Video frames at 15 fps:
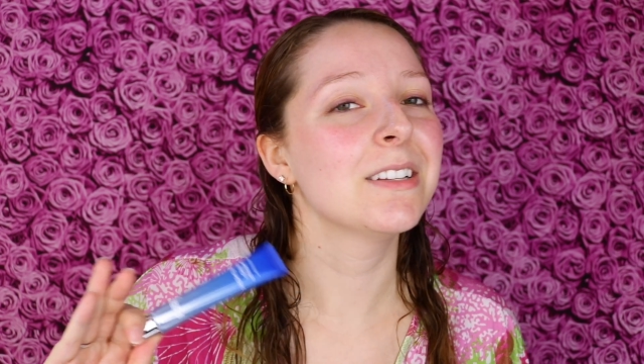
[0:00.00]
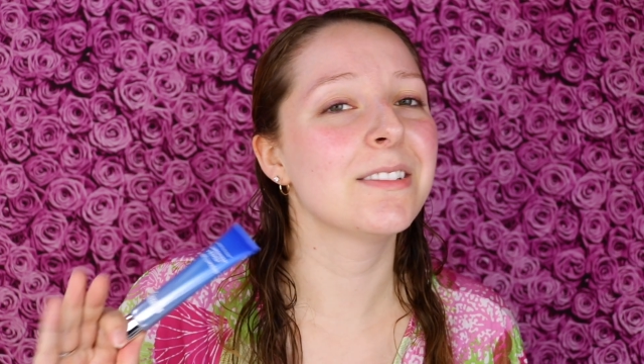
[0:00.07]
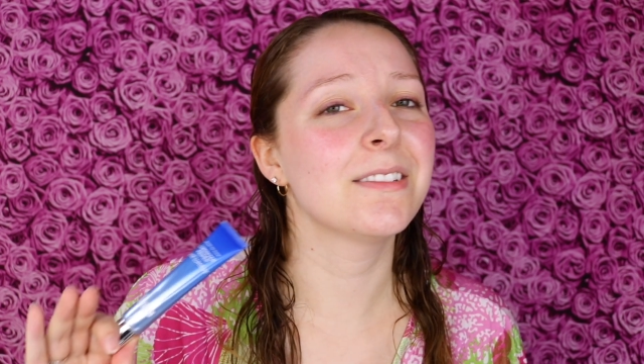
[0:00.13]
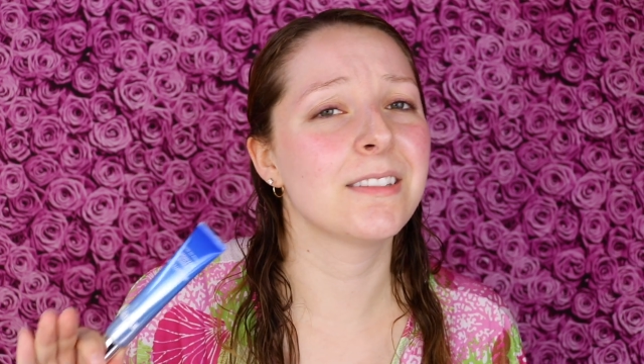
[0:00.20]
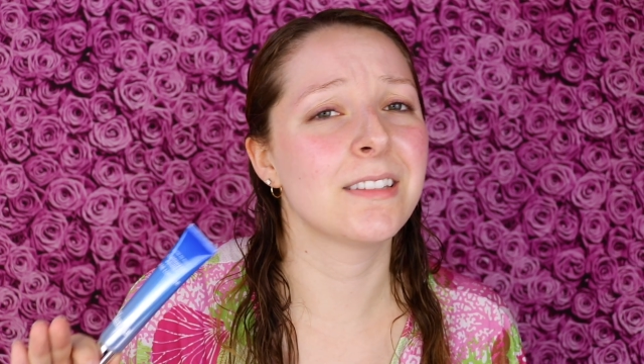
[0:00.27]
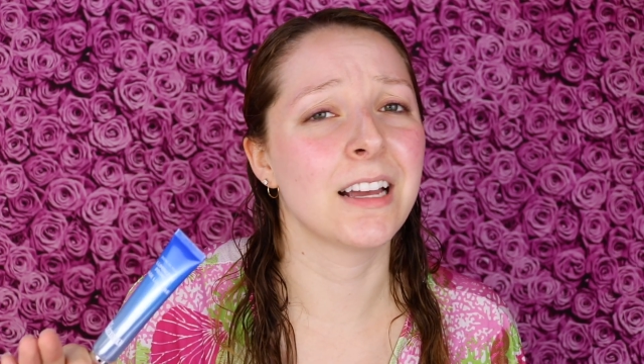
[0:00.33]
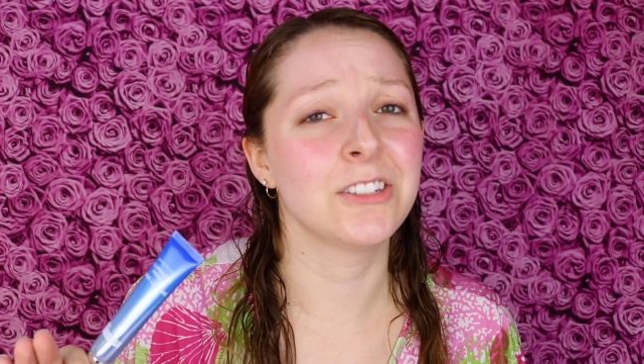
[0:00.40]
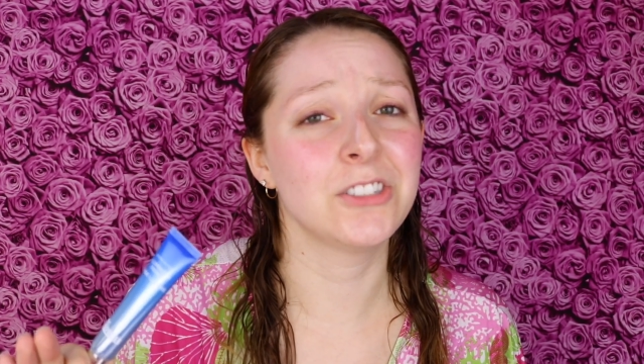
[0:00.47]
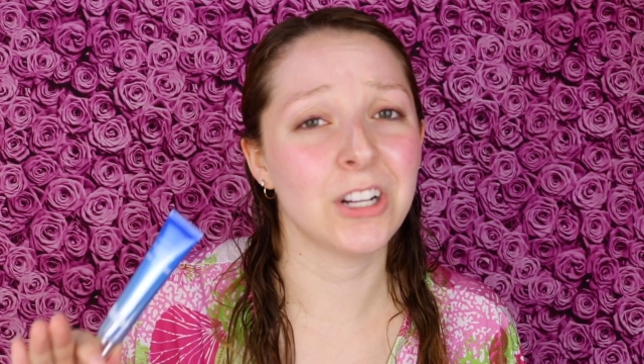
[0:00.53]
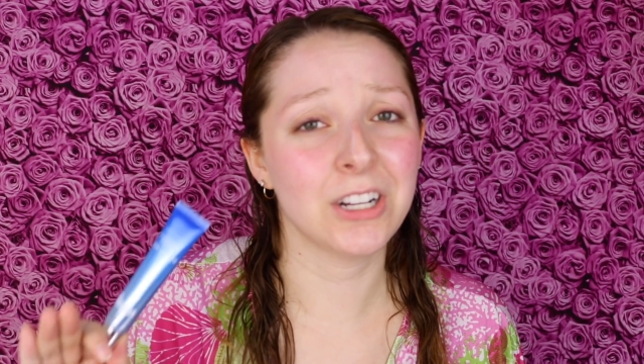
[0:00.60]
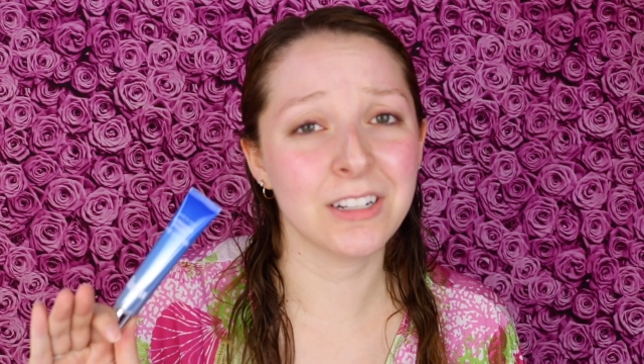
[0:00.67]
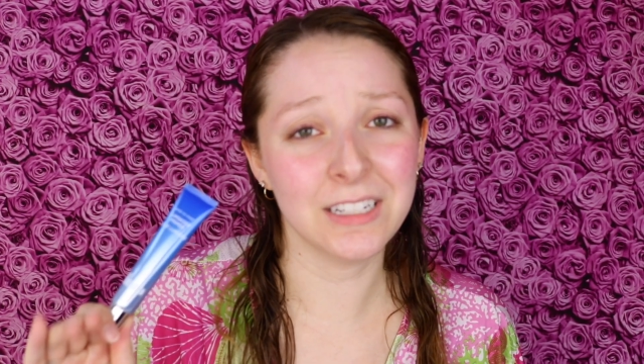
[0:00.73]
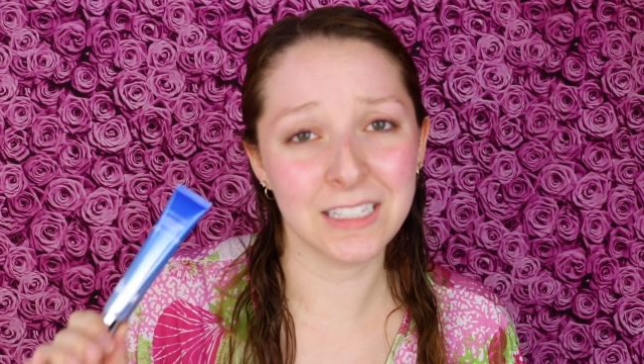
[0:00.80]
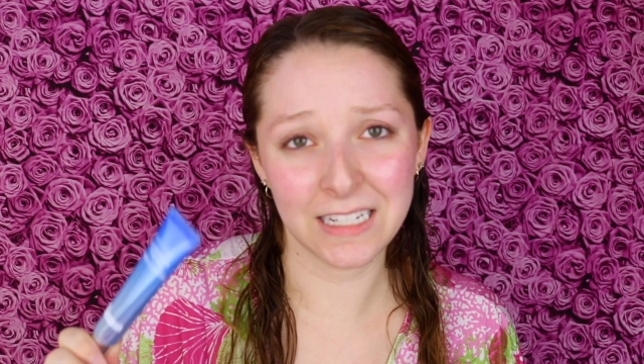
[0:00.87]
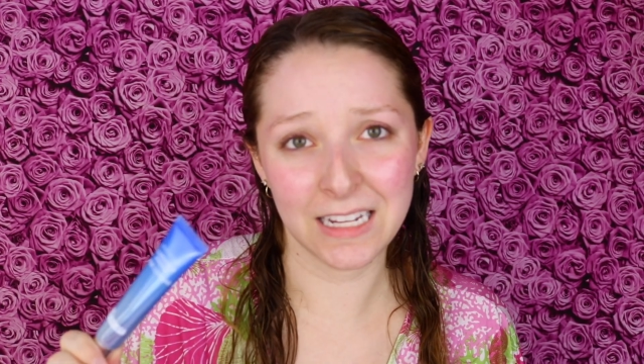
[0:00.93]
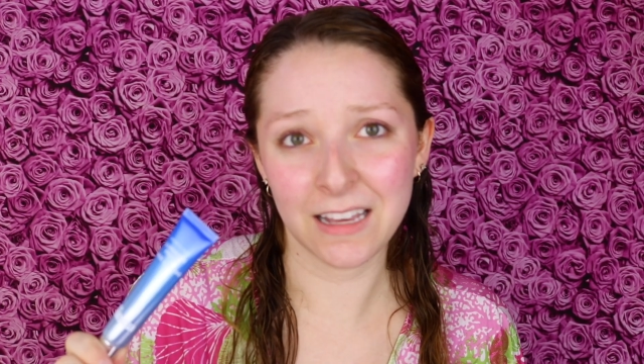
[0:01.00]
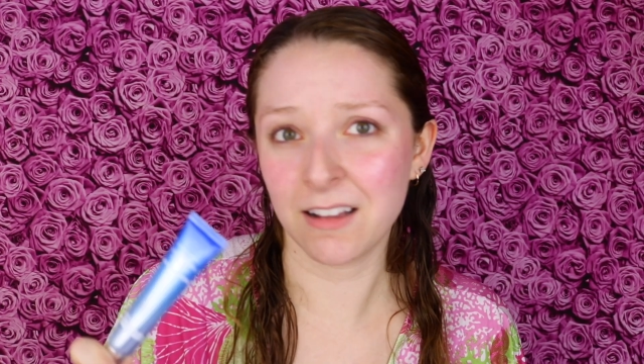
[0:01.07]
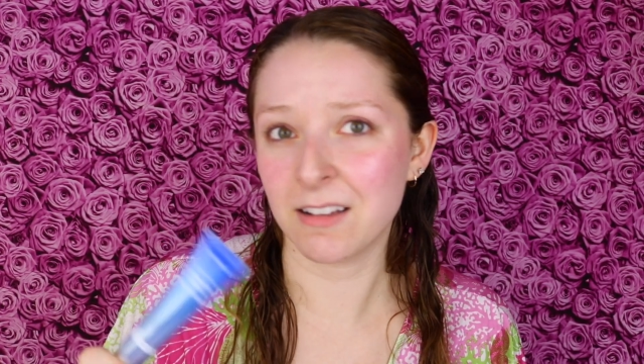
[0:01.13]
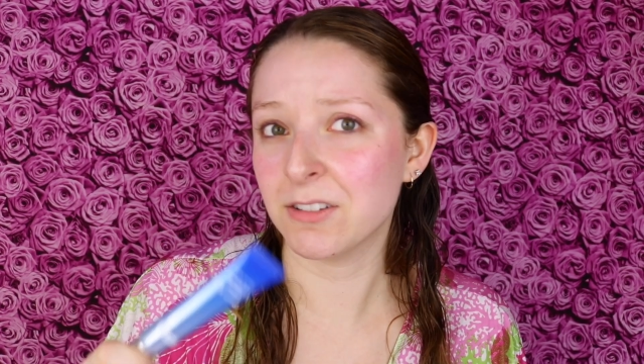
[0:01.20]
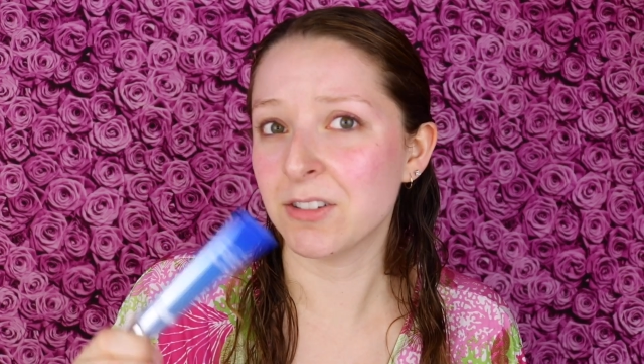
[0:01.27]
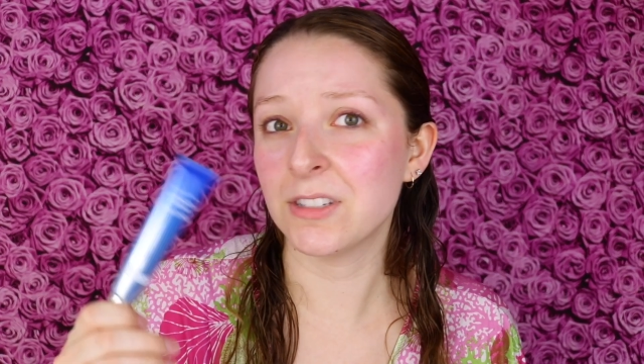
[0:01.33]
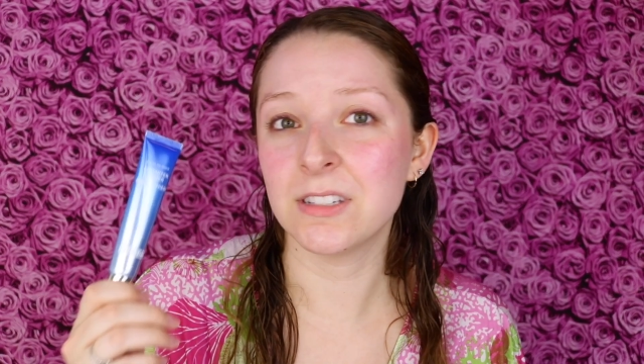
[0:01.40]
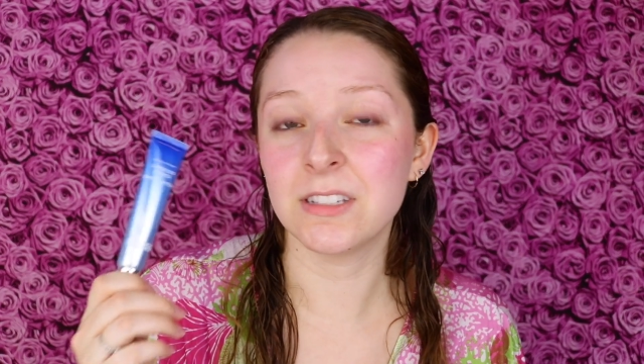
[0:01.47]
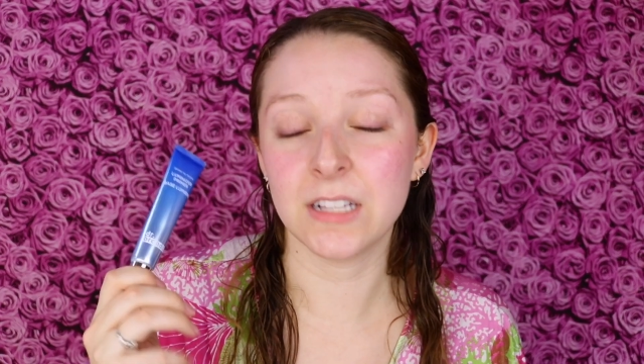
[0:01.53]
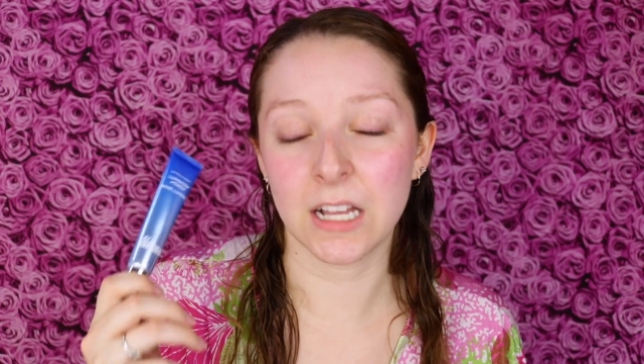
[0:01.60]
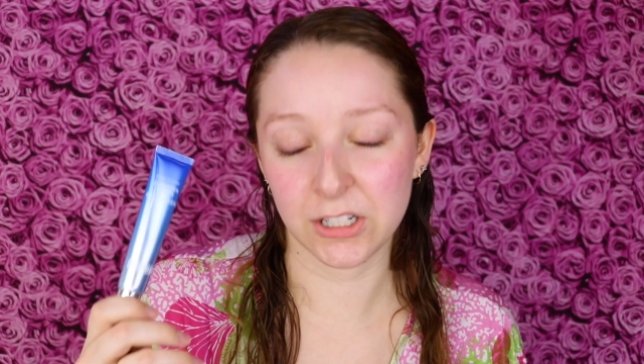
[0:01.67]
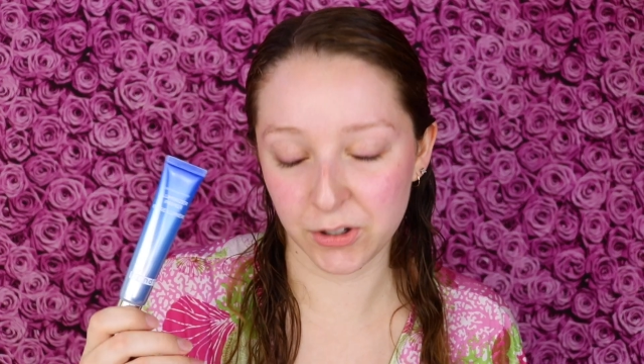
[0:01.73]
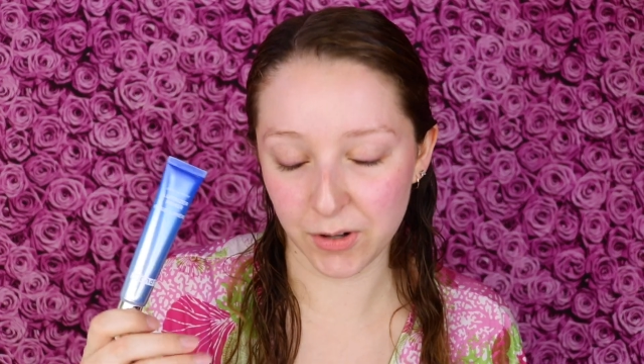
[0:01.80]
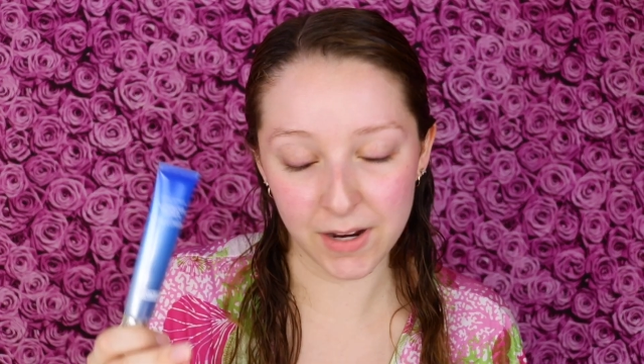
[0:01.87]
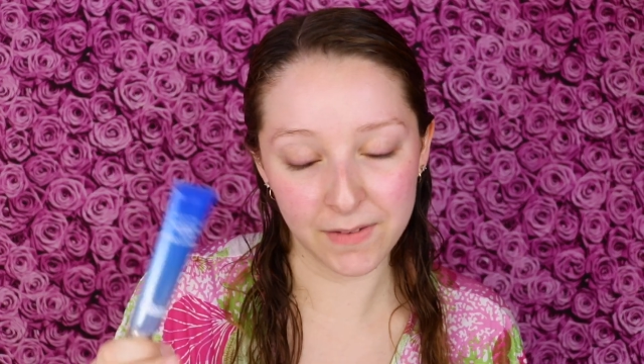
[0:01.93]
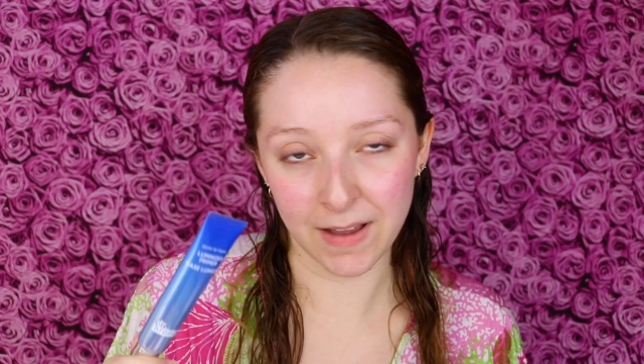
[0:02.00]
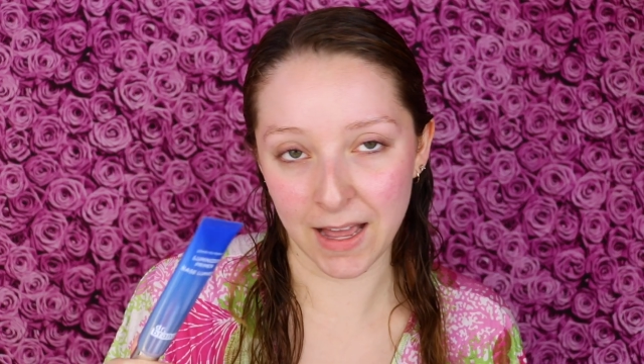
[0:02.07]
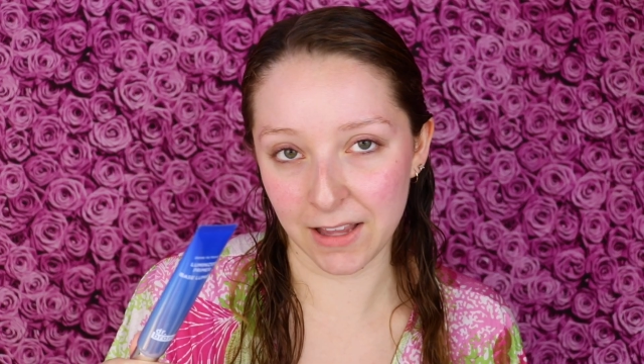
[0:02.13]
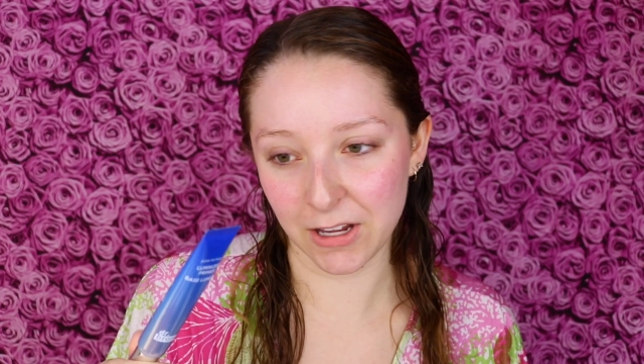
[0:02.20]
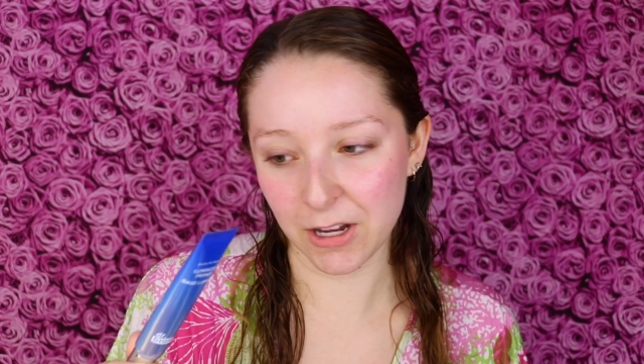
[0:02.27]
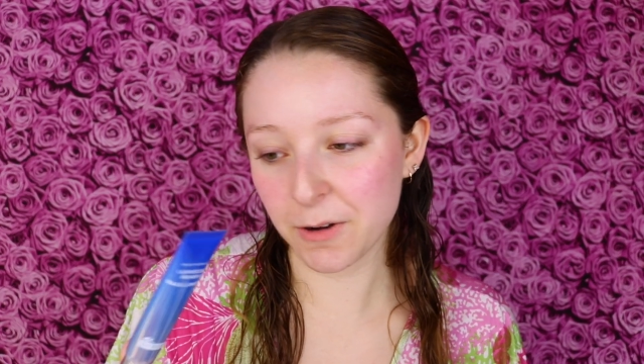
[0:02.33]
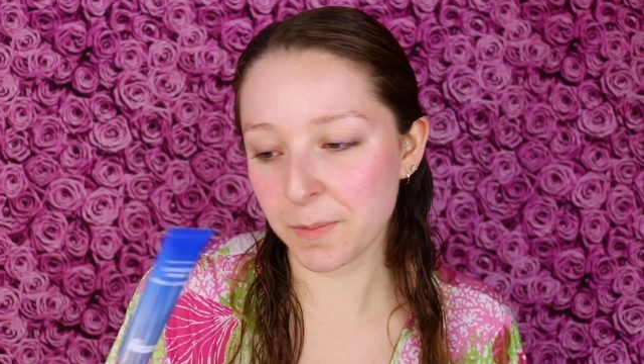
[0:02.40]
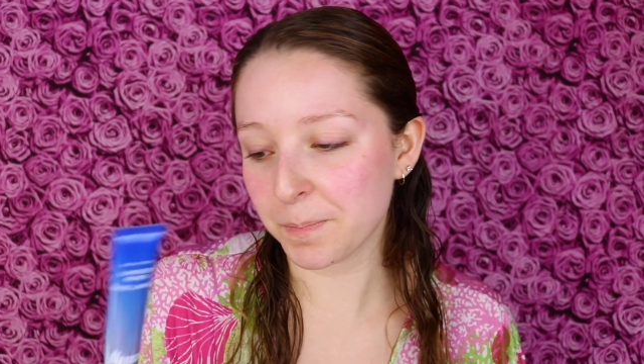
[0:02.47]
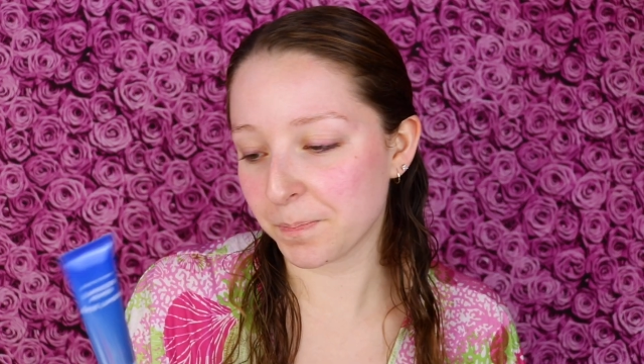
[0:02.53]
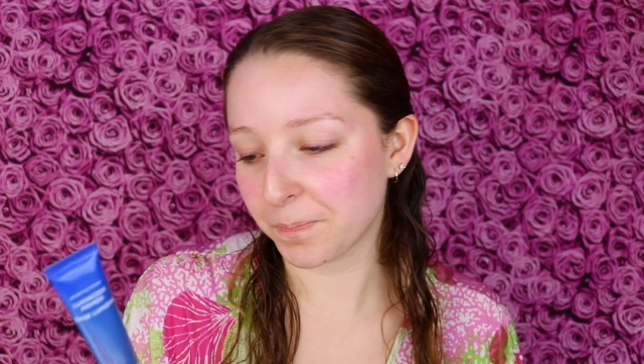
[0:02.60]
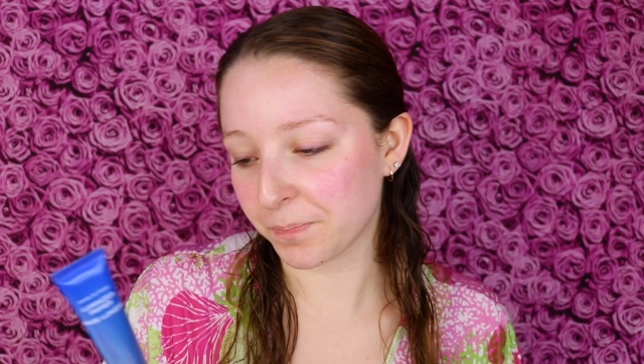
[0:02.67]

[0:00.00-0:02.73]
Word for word: such a good deal, such great value.